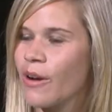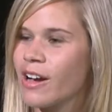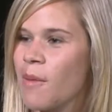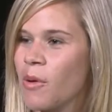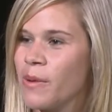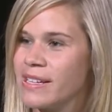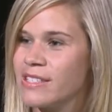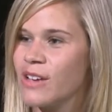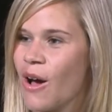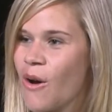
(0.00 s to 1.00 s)
couple weeks
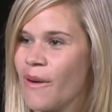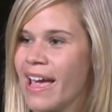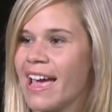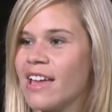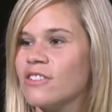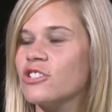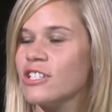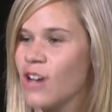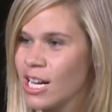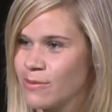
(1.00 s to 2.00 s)
ago, and she
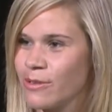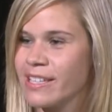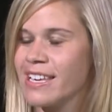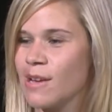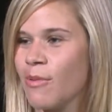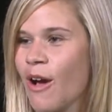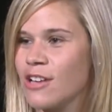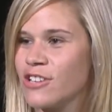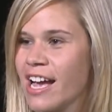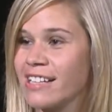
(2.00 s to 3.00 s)
talked about the key
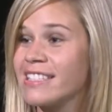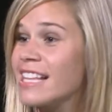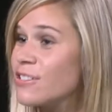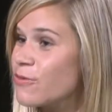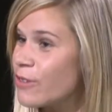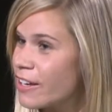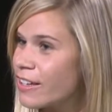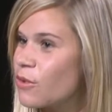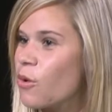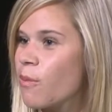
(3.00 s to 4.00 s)
project, and that's a
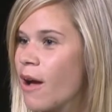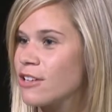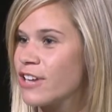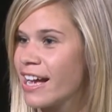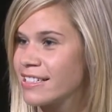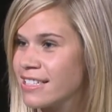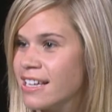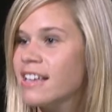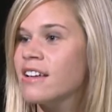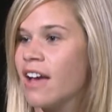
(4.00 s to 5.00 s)
really cool project.
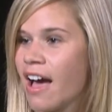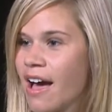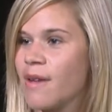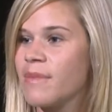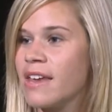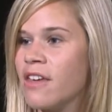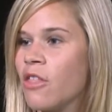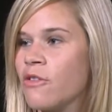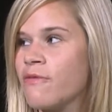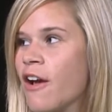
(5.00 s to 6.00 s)
Yes.
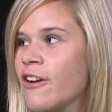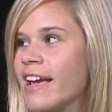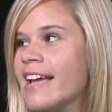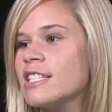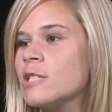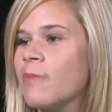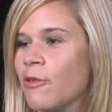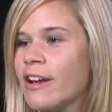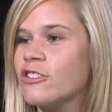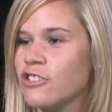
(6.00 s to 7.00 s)
Another very
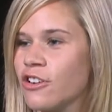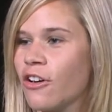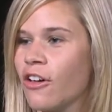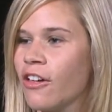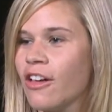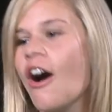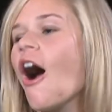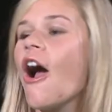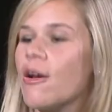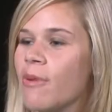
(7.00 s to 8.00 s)
inspirational
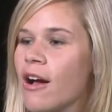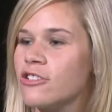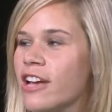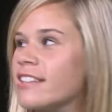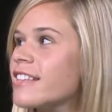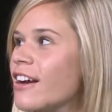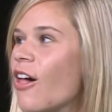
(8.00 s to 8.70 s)
art project like all